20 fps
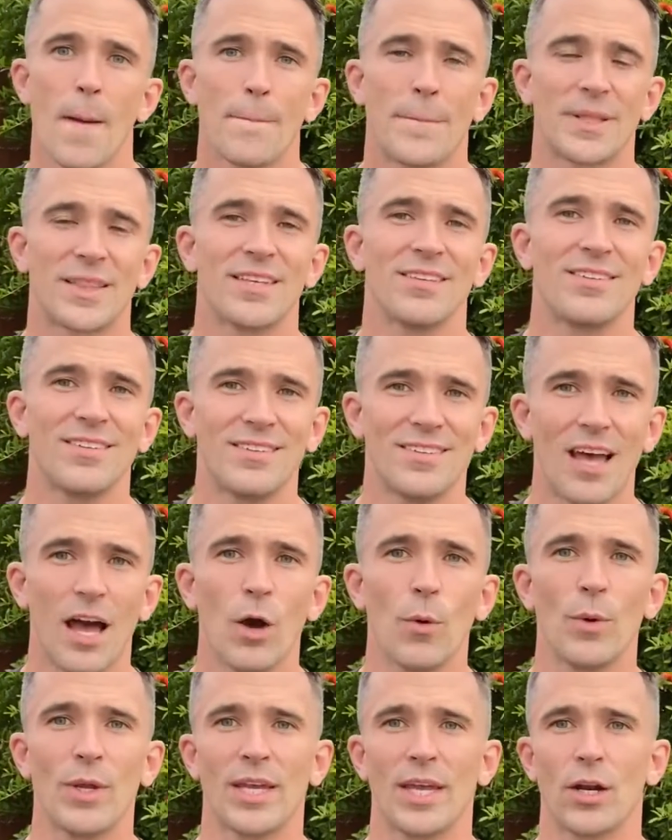but this is
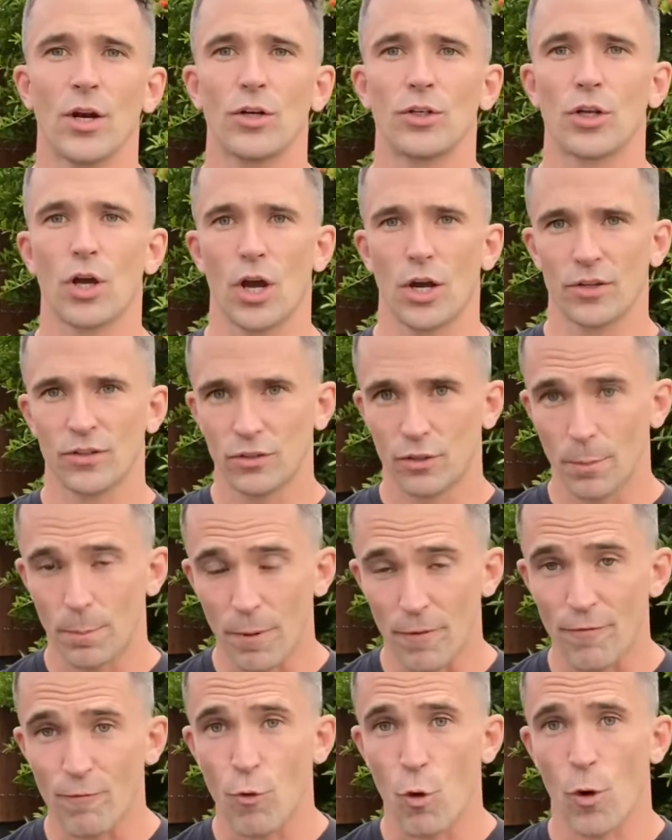how we get our dogs to
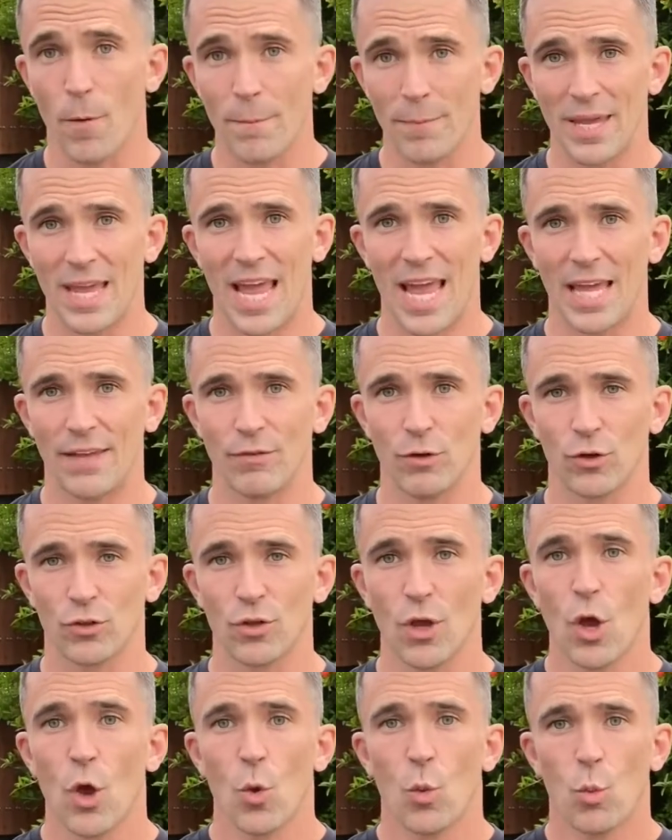perform
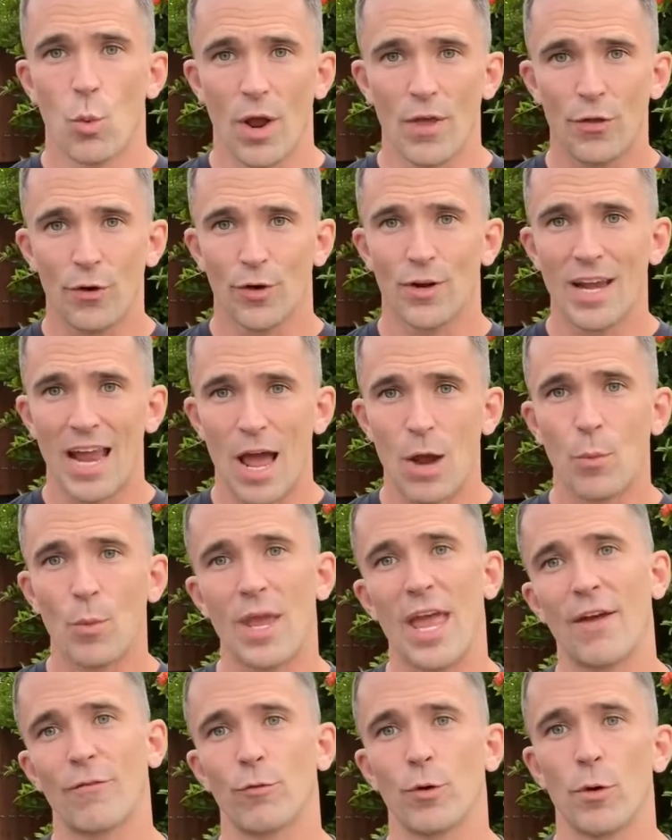behaviors whether or not
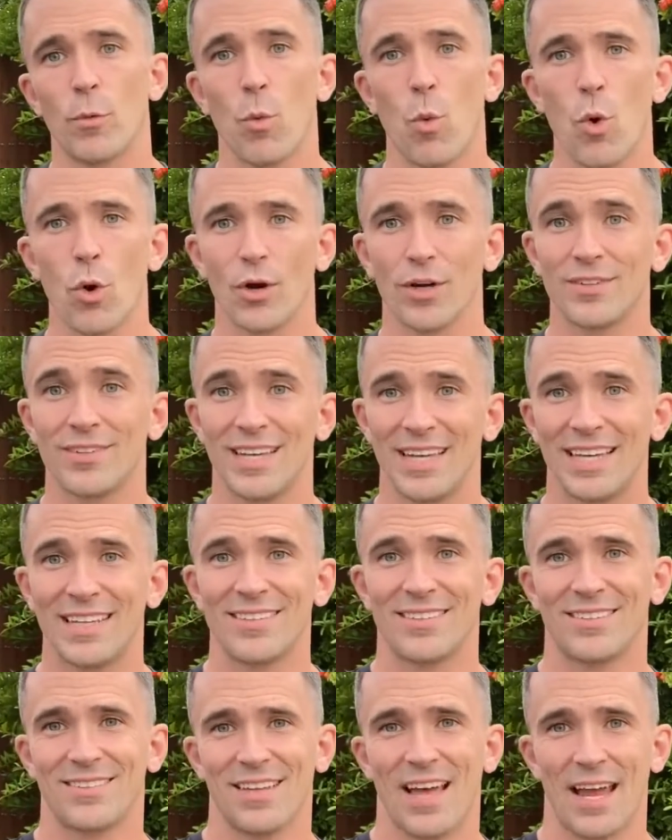we have rewards
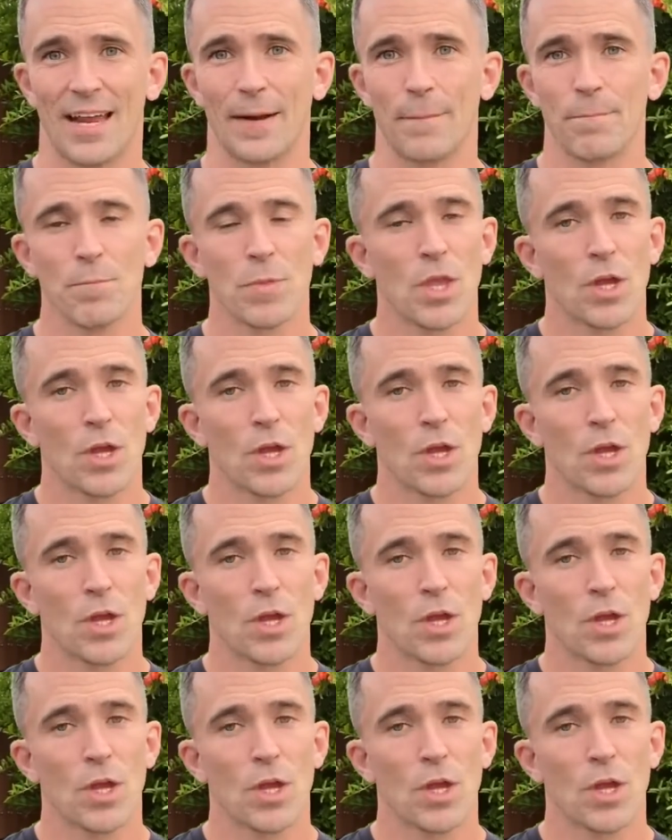in sight.